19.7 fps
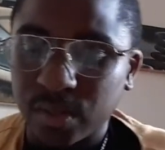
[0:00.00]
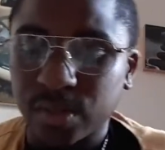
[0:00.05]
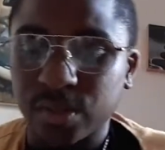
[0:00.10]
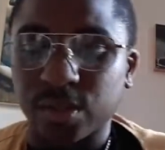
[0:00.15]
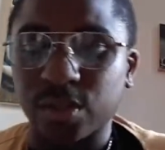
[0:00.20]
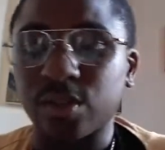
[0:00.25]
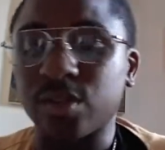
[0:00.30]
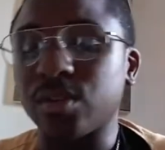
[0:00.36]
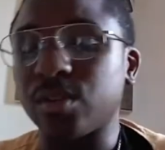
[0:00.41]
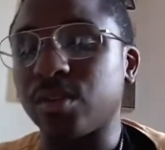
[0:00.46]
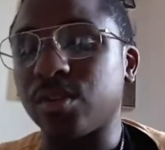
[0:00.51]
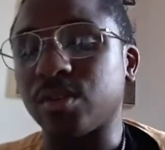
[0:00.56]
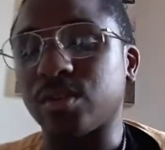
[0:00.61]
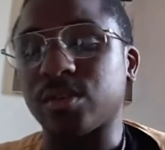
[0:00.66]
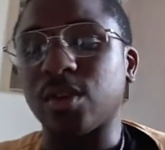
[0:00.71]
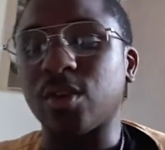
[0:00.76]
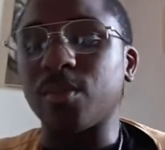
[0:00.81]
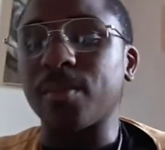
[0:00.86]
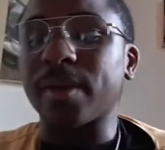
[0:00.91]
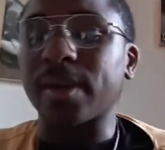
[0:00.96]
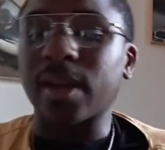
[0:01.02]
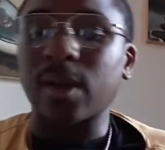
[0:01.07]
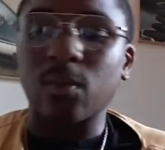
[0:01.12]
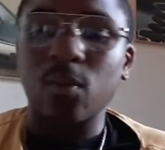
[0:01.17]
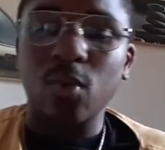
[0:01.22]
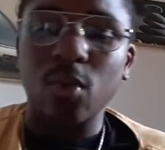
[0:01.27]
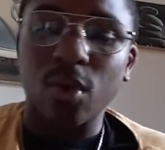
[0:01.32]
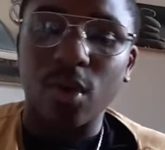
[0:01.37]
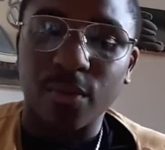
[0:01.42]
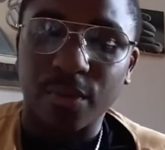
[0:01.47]
So no man that
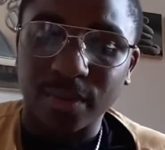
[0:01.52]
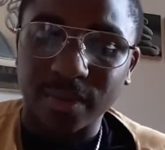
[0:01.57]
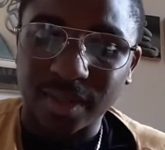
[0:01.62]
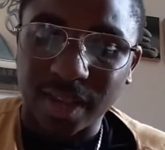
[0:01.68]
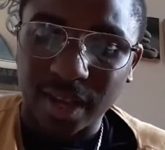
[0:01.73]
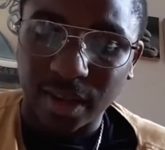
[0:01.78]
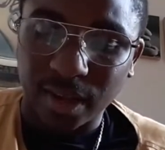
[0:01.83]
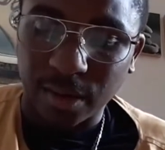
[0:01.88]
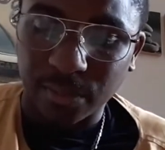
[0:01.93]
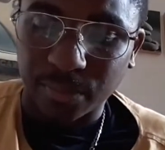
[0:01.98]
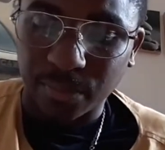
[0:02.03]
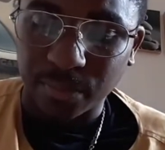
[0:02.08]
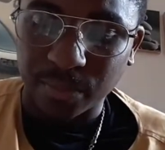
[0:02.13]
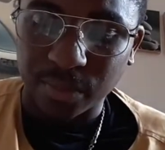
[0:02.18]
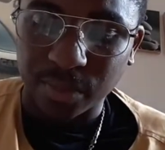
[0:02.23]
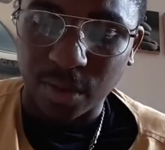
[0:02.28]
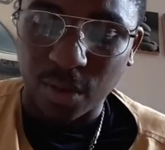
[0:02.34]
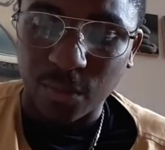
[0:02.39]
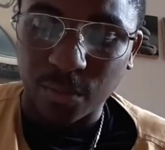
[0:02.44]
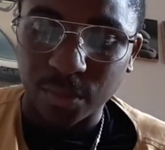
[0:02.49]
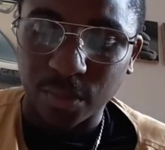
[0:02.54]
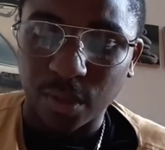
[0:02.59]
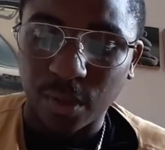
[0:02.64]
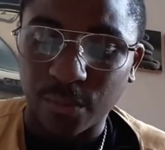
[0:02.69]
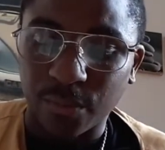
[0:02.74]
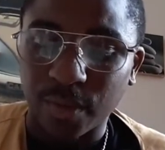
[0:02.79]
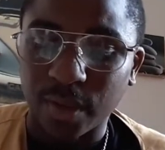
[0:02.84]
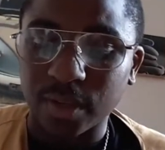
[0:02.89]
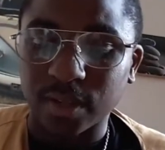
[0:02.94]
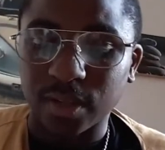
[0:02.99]
warreth entangleth himself with the
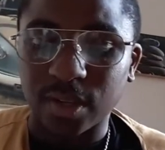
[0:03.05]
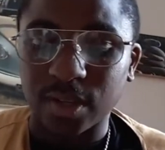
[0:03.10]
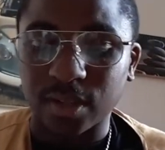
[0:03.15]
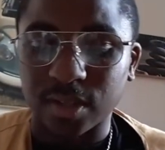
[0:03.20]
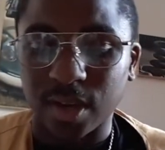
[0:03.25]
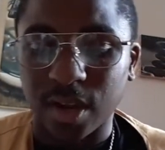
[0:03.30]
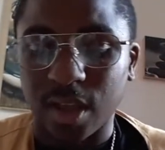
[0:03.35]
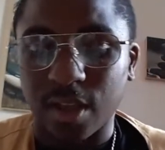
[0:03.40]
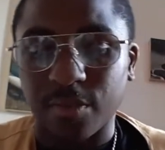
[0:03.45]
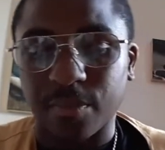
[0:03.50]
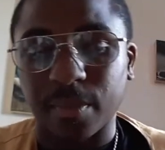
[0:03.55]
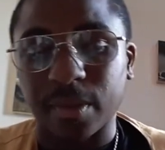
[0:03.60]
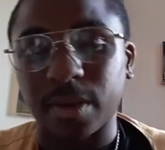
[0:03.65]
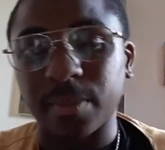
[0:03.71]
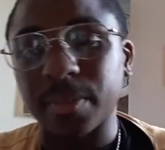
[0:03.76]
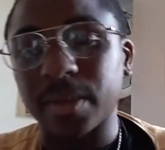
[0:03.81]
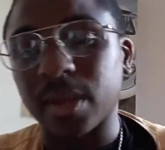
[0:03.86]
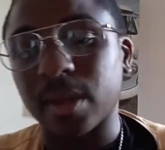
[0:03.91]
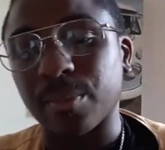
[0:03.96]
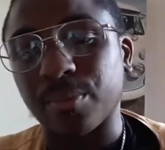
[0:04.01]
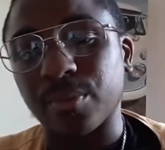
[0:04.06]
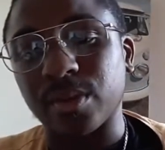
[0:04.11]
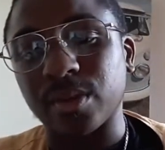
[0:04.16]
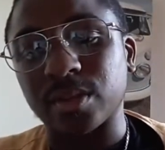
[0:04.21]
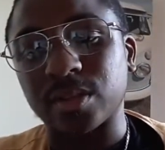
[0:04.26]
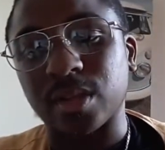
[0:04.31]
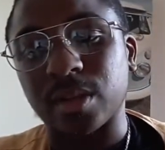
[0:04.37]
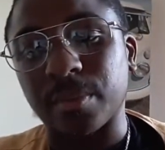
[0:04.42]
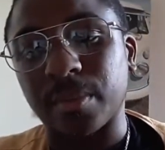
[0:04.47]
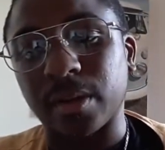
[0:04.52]
affairs of this life, man. Let me get a
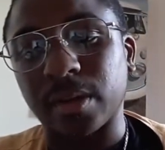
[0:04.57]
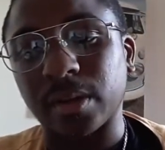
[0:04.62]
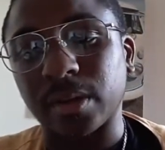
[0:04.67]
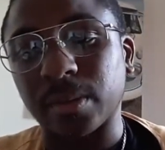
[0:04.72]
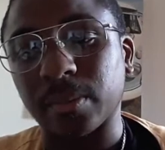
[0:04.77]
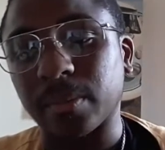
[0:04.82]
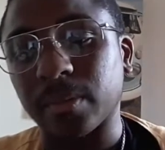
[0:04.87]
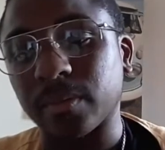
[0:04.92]
precept, man.